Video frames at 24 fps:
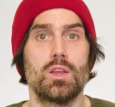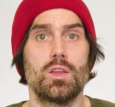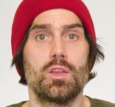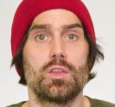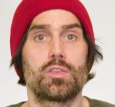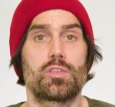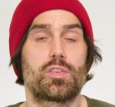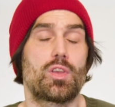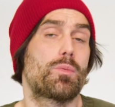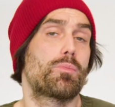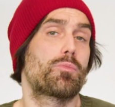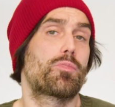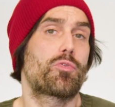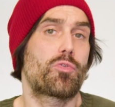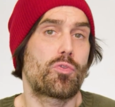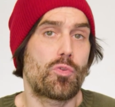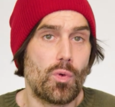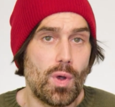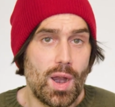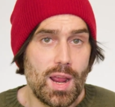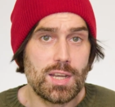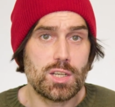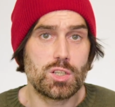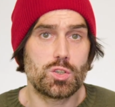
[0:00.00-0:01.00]
Some
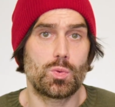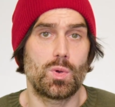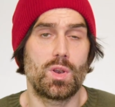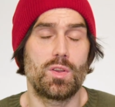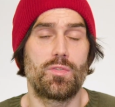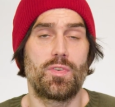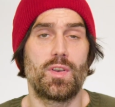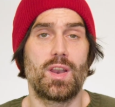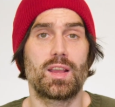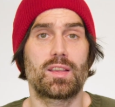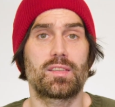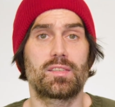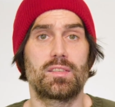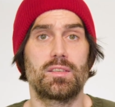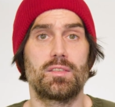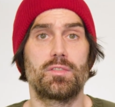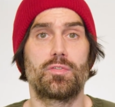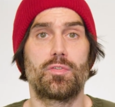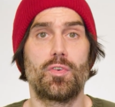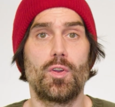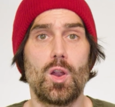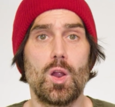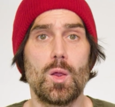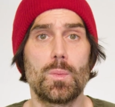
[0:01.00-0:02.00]
French reflexive
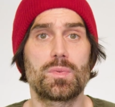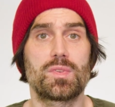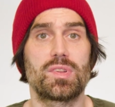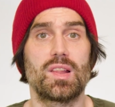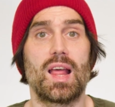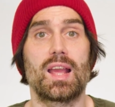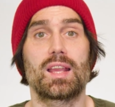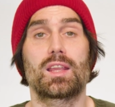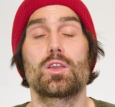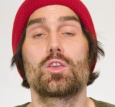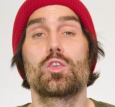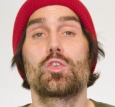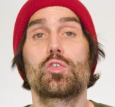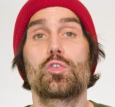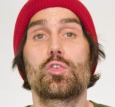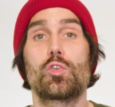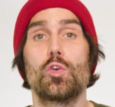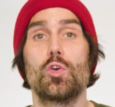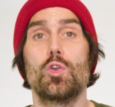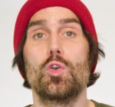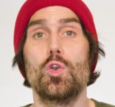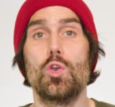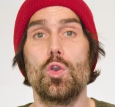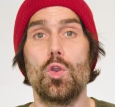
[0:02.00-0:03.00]
verbs like se
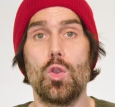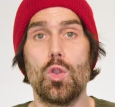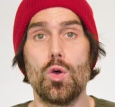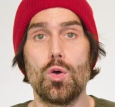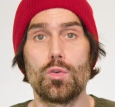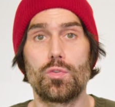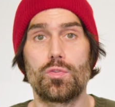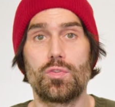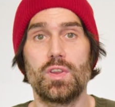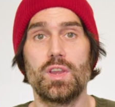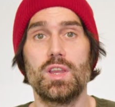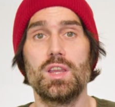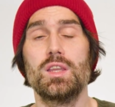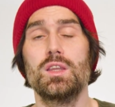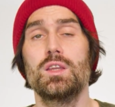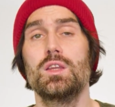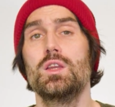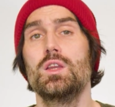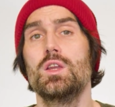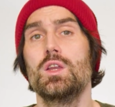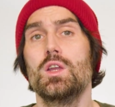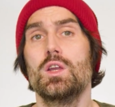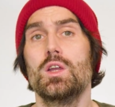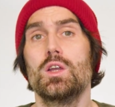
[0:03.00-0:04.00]
lever
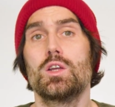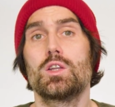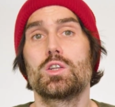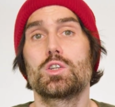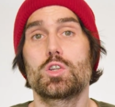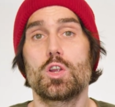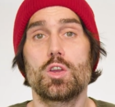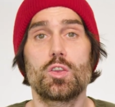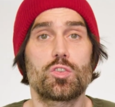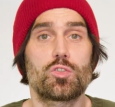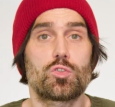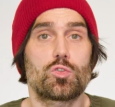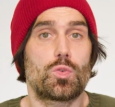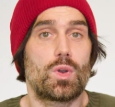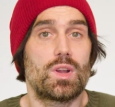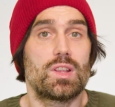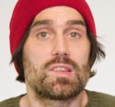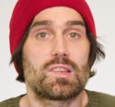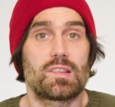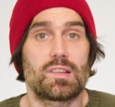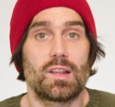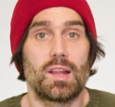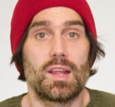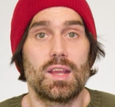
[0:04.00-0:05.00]
just
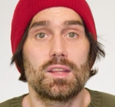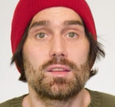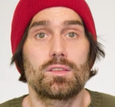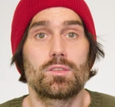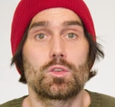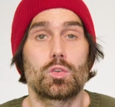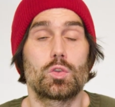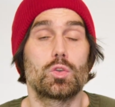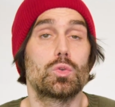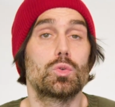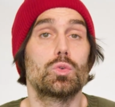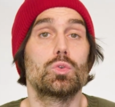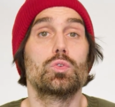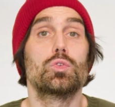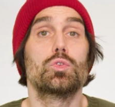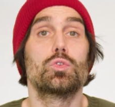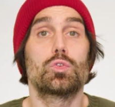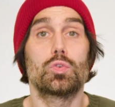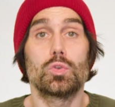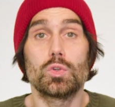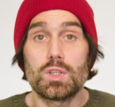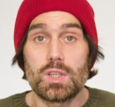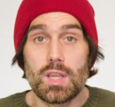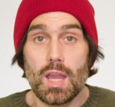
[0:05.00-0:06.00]
translate to
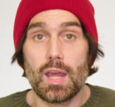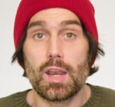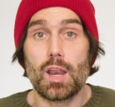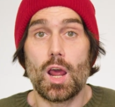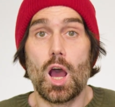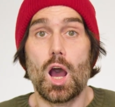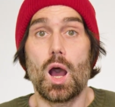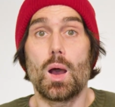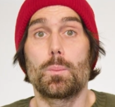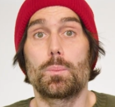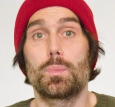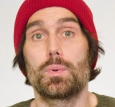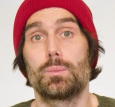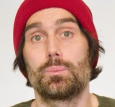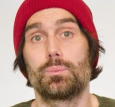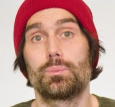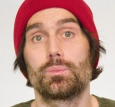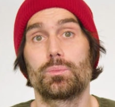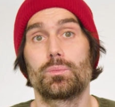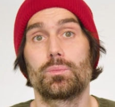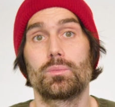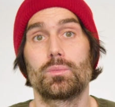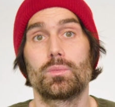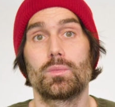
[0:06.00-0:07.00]
get up.
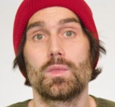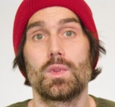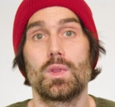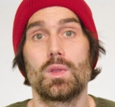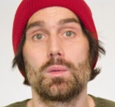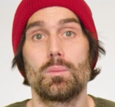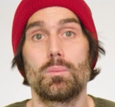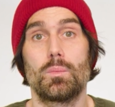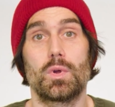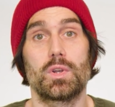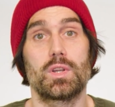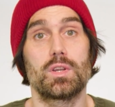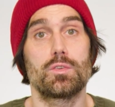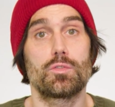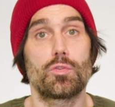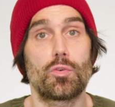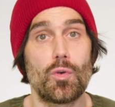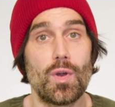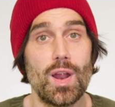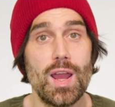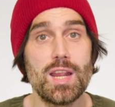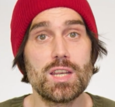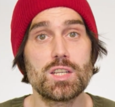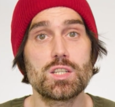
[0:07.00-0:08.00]
But in
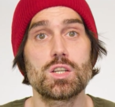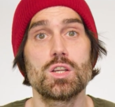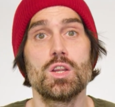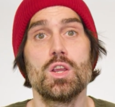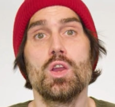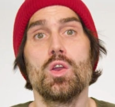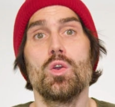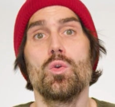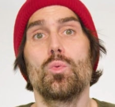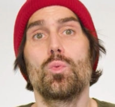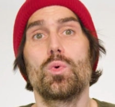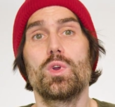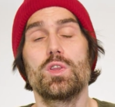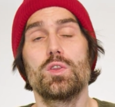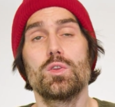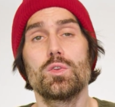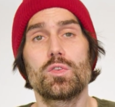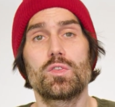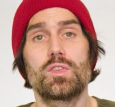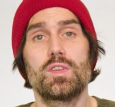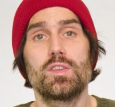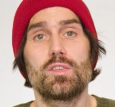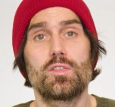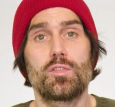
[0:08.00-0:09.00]
French, we
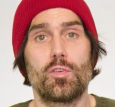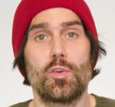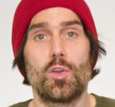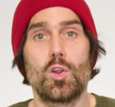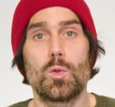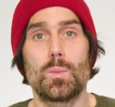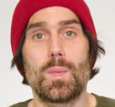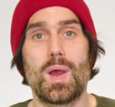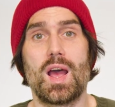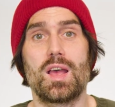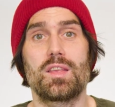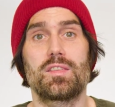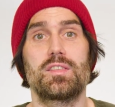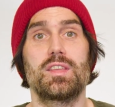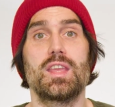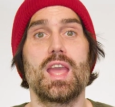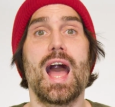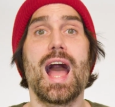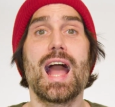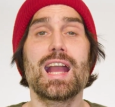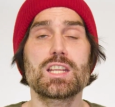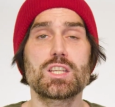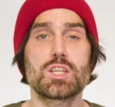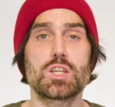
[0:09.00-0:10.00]
use this verb as the
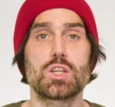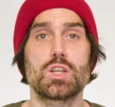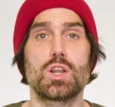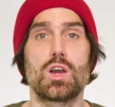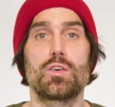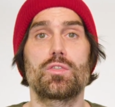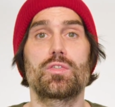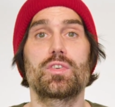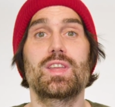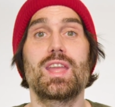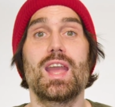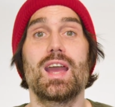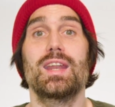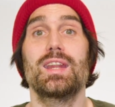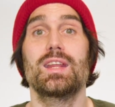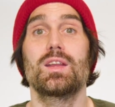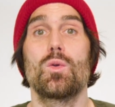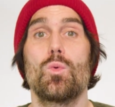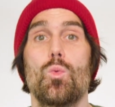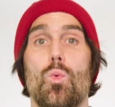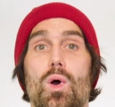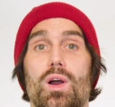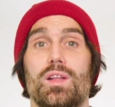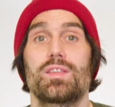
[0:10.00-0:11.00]
action of
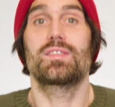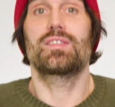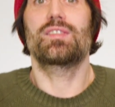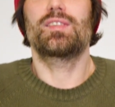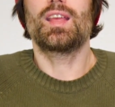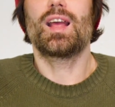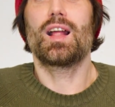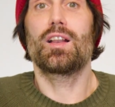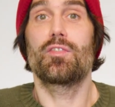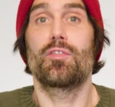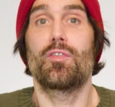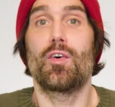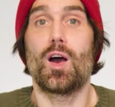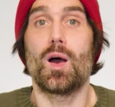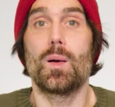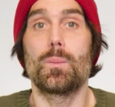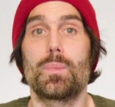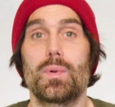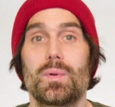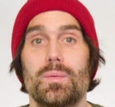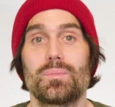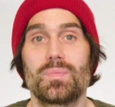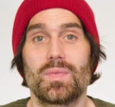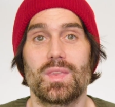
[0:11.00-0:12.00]
getting oneself
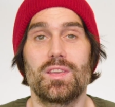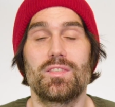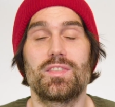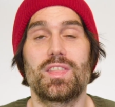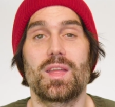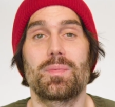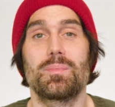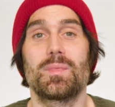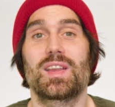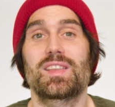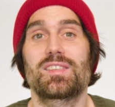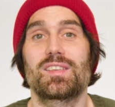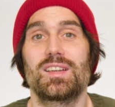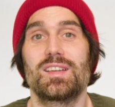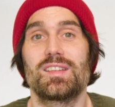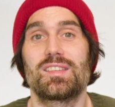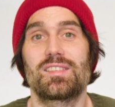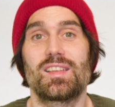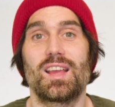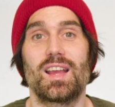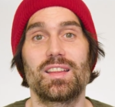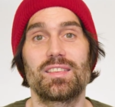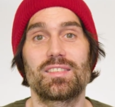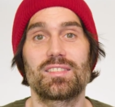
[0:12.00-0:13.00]
up, if that makes any
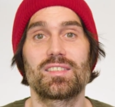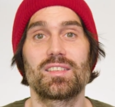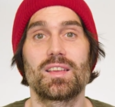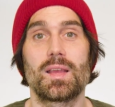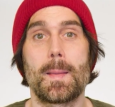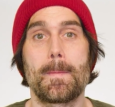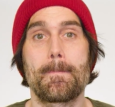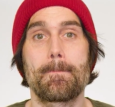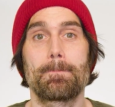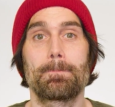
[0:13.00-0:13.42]
sense.